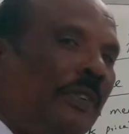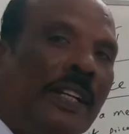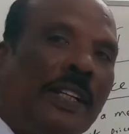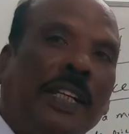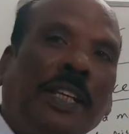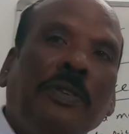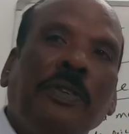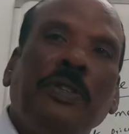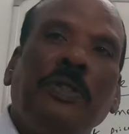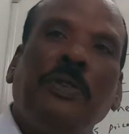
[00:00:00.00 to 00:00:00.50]
will
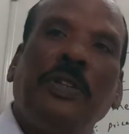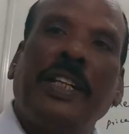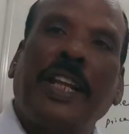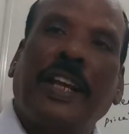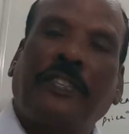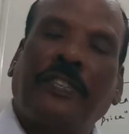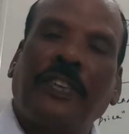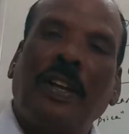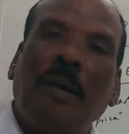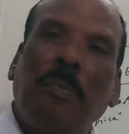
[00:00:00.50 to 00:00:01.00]
give you an
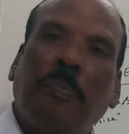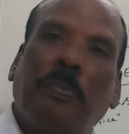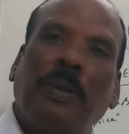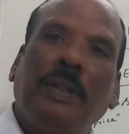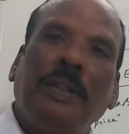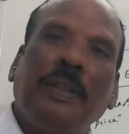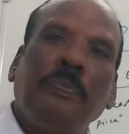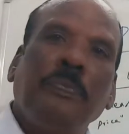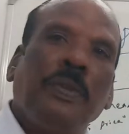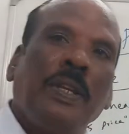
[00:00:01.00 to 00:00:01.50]
example.
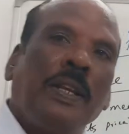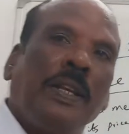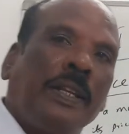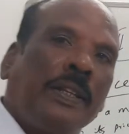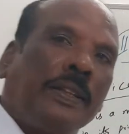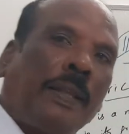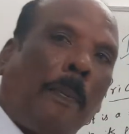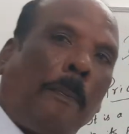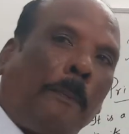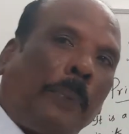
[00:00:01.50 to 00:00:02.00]

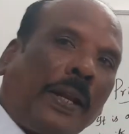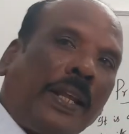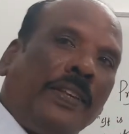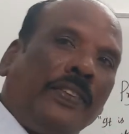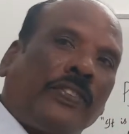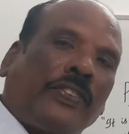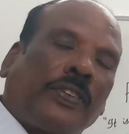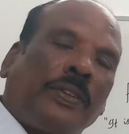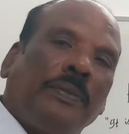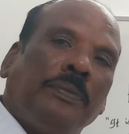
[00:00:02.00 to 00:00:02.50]
The
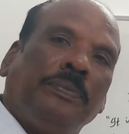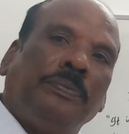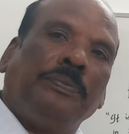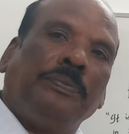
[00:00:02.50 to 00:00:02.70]
price